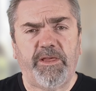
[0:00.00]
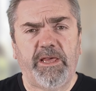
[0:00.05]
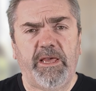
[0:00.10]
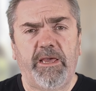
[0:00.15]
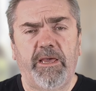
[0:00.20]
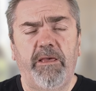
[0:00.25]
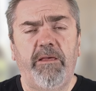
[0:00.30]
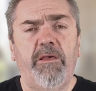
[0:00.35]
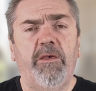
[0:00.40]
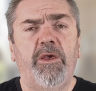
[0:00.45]

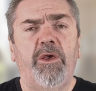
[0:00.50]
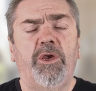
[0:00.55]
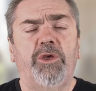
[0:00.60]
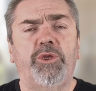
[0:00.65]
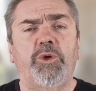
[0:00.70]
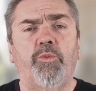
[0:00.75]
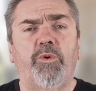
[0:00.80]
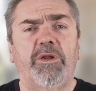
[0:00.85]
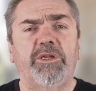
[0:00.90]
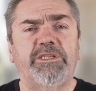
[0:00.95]
year,
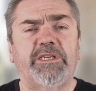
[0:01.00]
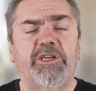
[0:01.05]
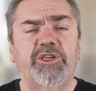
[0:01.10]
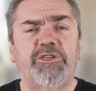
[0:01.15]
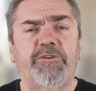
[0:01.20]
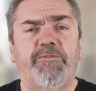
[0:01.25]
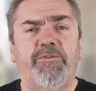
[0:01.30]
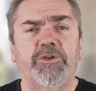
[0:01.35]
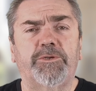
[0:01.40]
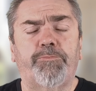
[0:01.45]
you wanted to
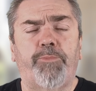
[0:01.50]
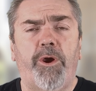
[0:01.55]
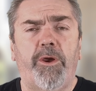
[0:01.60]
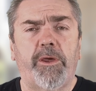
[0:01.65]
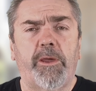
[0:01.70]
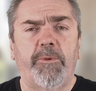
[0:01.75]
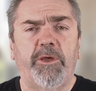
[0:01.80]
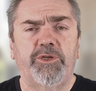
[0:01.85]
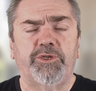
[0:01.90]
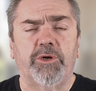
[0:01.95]
get your first
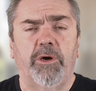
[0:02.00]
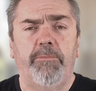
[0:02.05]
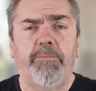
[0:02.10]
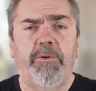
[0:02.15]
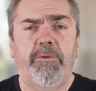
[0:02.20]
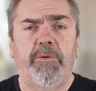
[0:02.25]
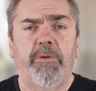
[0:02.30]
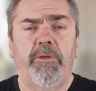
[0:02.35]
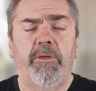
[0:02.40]
programming job,